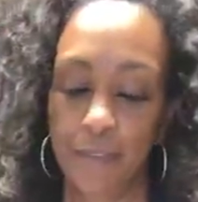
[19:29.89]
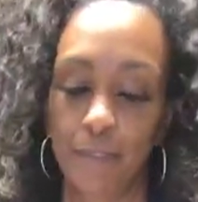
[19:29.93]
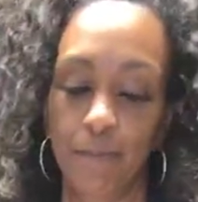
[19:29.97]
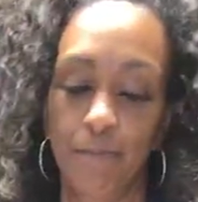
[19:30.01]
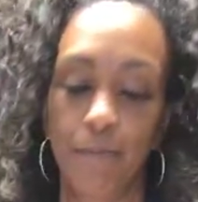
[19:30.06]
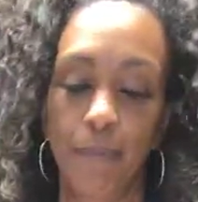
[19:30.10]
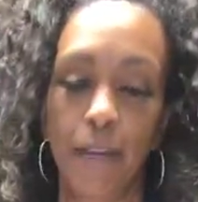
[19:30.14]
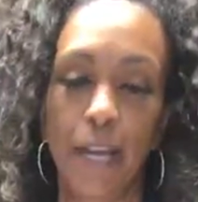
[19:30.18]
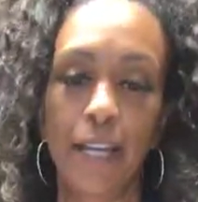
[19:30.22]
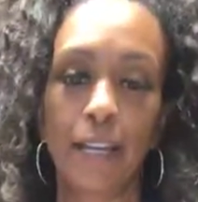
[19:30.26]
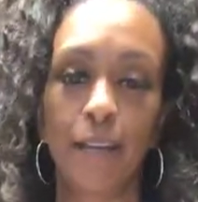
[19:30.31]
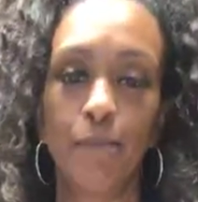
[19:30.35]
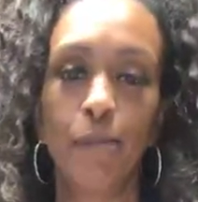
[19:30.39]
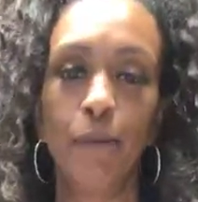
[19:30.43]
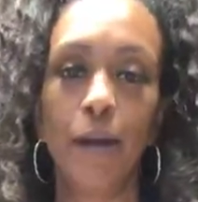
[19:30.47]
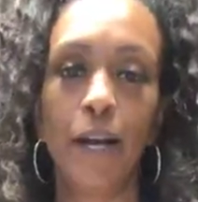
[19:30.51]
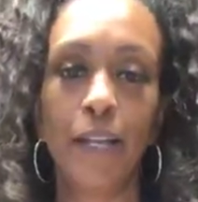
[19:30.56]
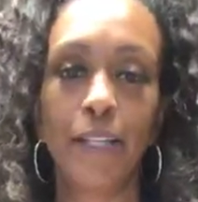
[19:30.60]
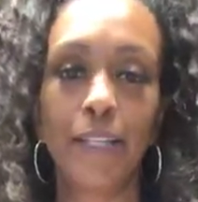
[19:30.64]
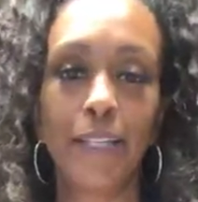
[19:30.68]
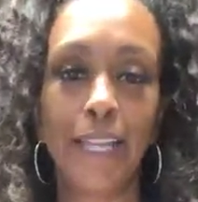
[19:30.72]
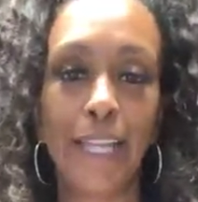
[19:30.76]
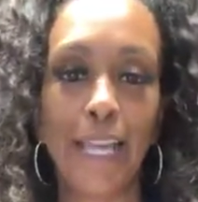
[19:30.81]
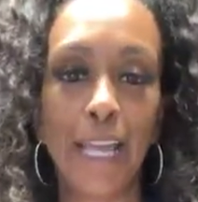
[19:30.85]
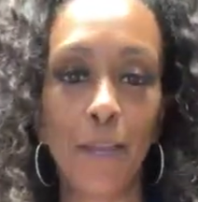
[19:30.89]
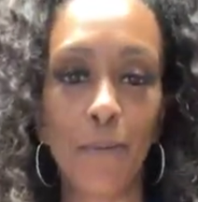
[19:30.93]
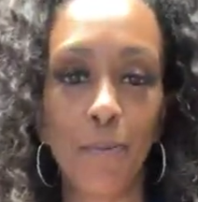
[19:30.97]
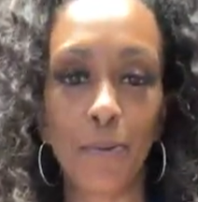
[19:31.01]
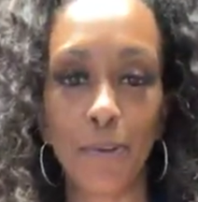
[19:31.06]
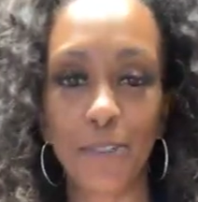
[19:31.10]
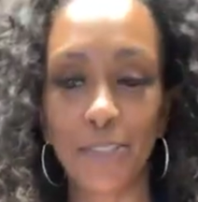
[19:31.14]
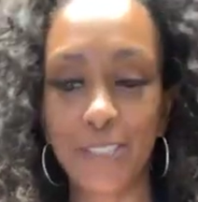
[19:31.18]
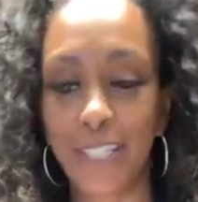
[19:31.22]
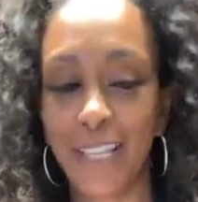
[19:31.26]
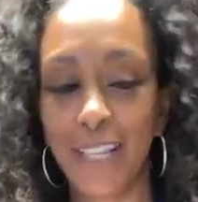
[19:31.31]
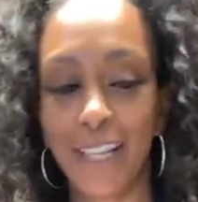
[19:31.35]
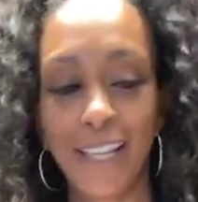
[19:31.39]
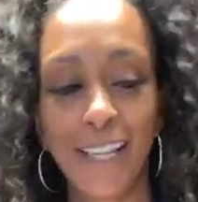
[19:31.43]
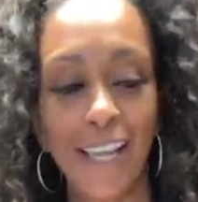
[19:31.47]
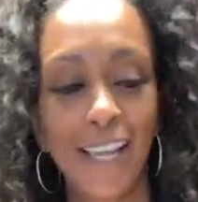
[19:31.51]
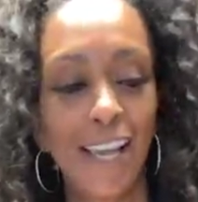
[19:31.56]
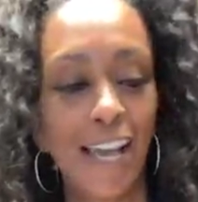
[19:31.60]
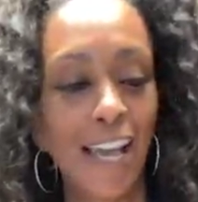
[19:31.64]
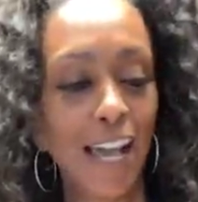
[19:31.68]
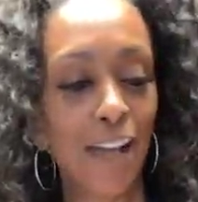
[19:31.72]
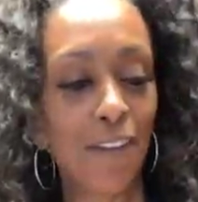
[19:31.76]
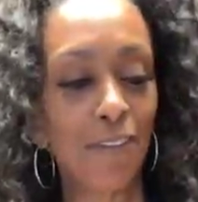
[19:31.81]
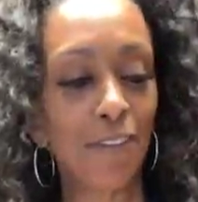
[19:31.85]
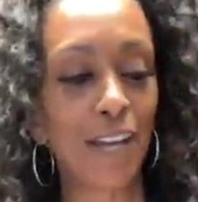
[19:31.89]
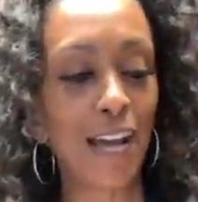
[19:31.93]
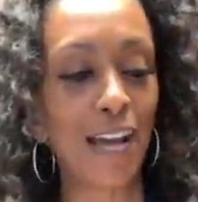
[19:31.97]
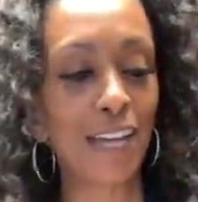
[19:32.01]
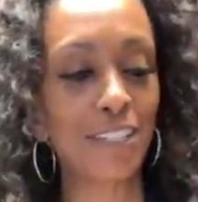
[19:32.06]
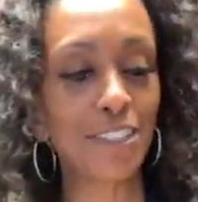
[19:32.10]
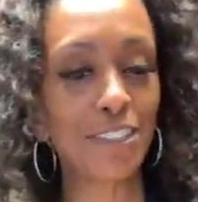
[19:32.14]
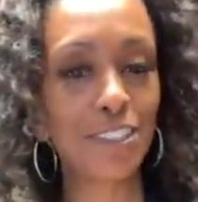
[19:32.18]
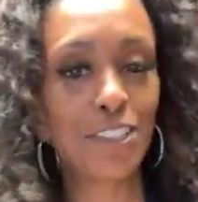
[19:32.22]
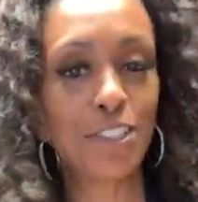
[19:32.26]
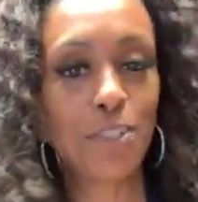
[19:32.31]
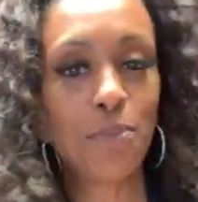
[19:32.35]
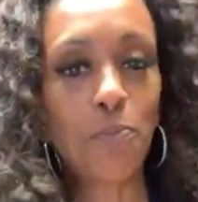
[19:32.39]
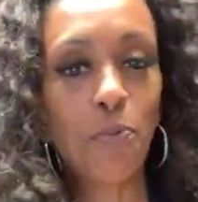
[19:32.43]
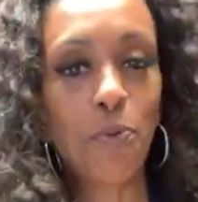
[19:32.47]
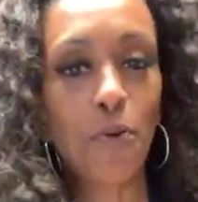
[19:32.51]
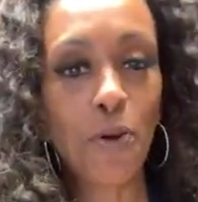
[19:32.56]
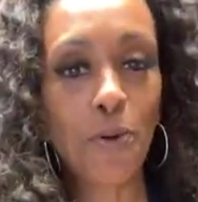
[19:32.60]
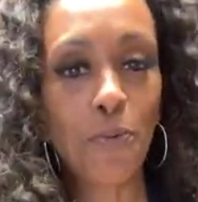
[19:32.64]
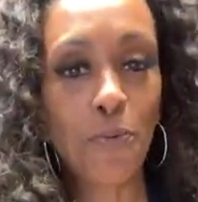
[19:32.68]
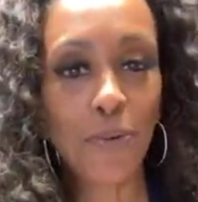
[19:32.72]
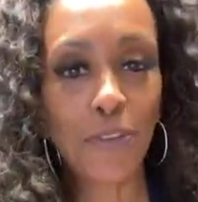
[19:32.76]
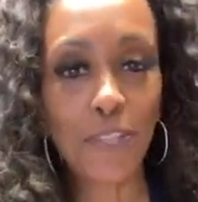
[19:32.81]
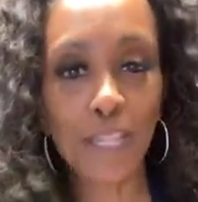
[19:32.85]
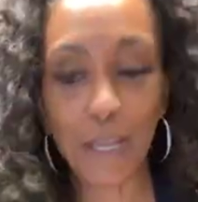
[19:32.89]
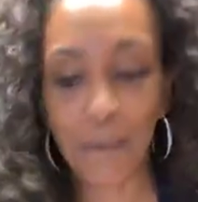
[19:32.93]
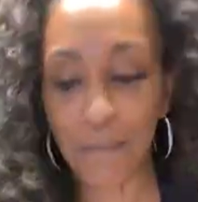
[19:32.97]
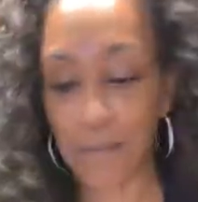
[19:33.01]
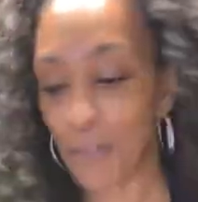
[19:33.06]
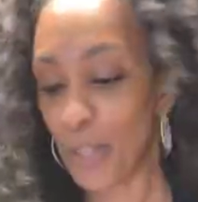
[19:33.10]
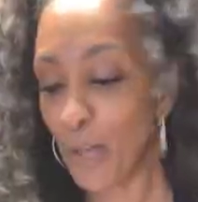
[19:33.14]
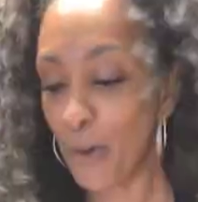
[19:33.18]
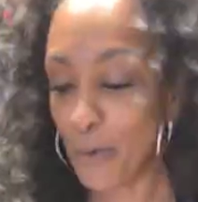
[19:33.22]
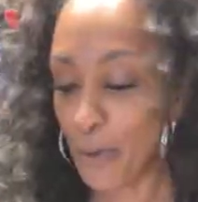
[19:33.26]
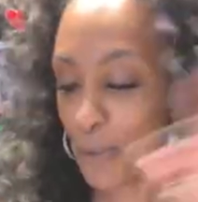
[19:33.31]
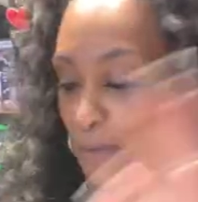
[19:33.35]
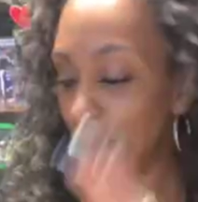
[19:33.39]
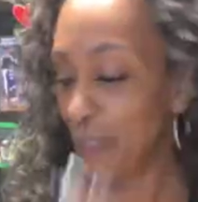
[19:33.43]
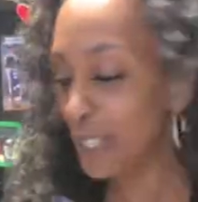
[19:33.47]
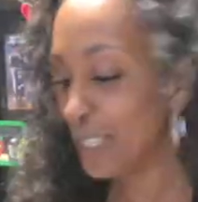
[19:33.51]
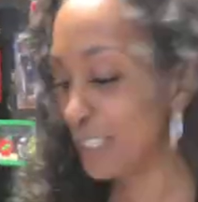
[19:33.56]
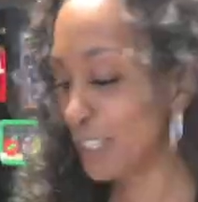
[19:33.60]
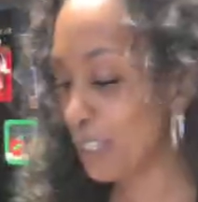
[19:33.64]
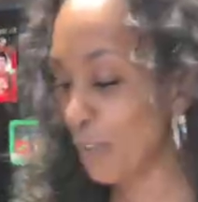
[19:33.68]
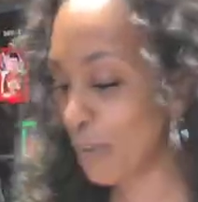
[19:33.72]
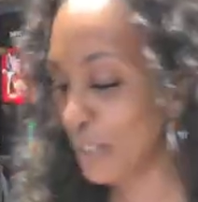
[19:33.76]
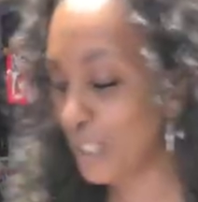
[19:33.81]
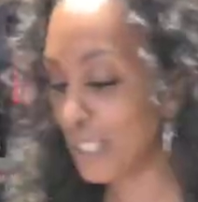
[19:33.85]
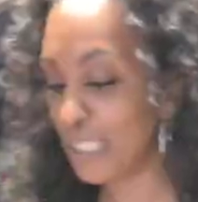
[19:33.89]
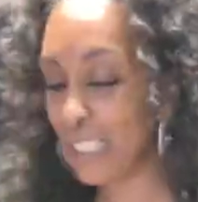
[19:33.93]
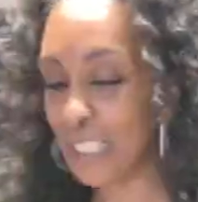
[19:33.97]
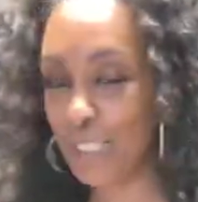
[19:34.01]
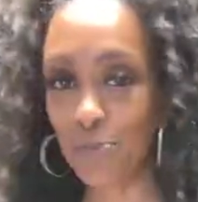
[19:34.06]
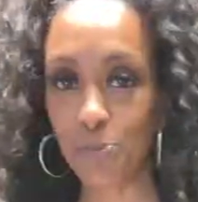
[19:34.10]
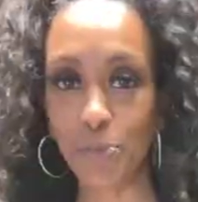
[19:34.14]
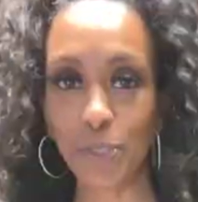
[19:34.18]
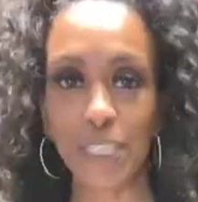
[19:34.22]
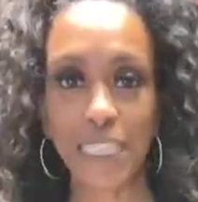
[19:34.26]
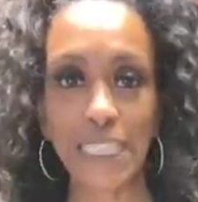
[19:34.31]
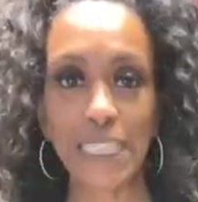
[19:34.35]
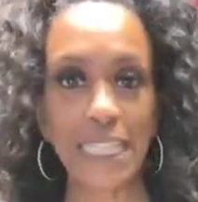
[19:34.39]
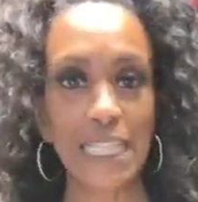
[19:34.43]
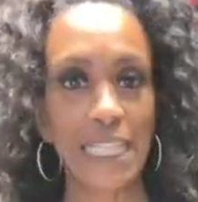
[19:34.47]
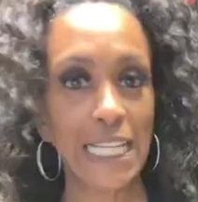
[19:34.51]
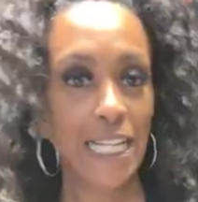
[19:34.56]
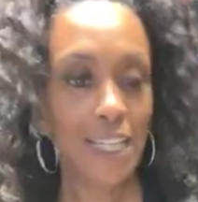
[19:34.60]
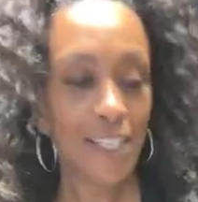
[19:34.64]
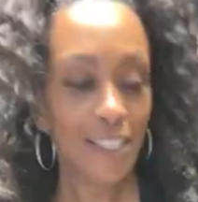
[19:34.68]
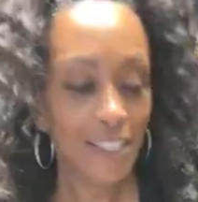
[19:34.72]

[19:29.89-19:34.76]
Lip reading: my neighbors have gotten to the point where they blow at me, so it's really